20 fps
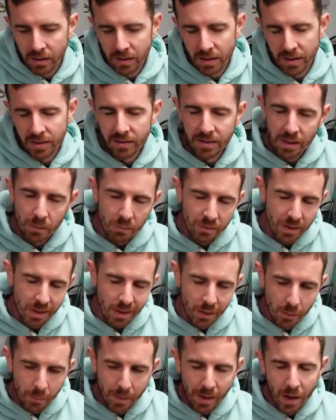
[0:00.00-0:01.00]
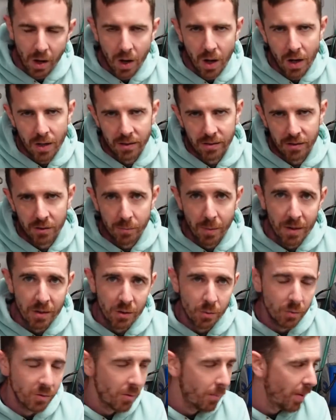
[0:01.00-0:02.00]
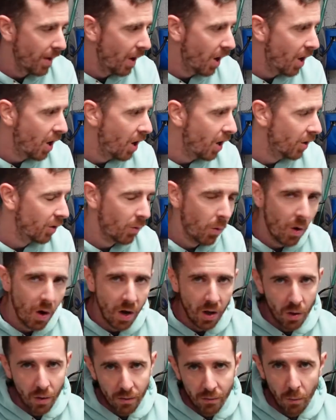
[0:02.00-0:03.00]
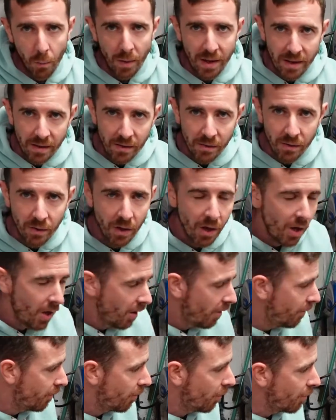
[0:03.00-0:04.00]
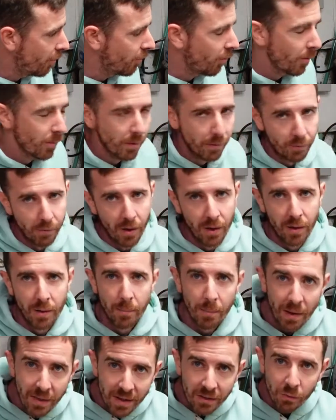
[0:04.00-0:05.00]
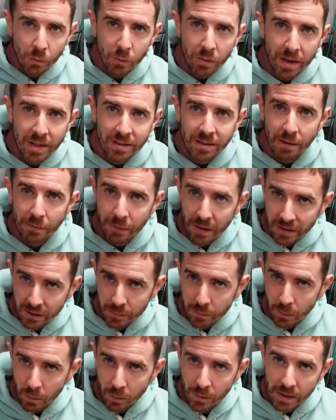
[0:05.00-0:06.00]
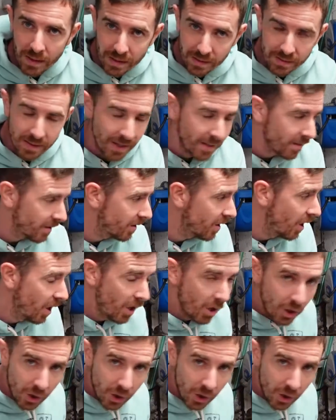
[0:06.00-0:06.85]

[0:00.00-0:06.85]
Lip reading: seat was a little bit hard, suspension was a bit hard, quite a lot of wind through from the front. But these are all things that are fixable in a sense.